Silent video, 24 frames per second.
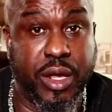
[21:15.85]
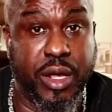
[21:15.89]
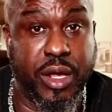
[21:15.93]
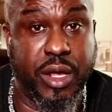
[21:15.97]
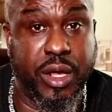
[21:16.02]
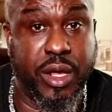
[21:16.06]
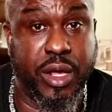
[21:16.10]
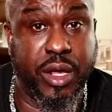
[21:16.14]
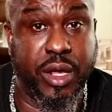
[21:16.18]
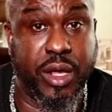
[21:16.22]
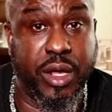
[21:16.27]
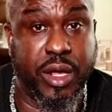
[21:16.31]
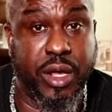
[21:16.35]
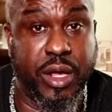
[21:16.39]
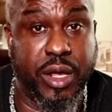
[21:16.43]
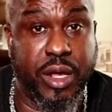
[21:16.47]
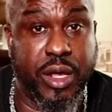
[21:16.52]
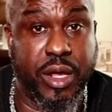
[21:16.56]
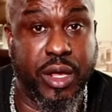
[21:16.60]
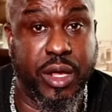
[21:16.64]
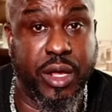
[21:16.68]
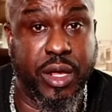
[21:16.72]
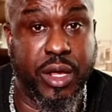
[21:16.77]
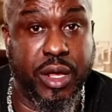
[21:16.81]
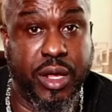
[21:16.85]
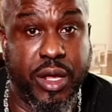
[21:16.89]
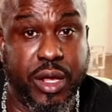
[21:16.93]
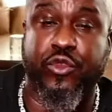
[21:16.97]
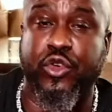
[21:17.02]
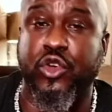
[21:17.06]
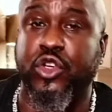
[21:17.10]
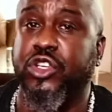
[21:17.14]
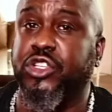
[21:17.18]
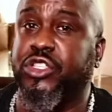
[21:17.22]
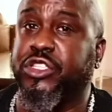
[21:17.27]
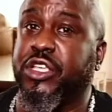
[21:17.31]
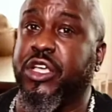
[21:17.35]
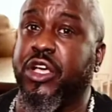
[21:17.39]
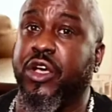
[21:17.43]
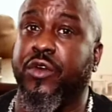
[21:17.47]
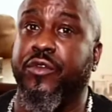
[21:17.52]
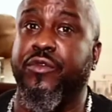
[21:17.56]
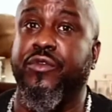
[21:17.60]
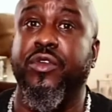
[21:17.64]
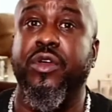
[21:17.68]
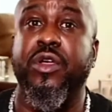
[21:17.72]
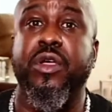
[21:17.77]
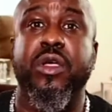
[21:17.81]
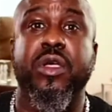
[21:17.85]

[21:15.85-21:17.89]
Go look it up, check it for yourself.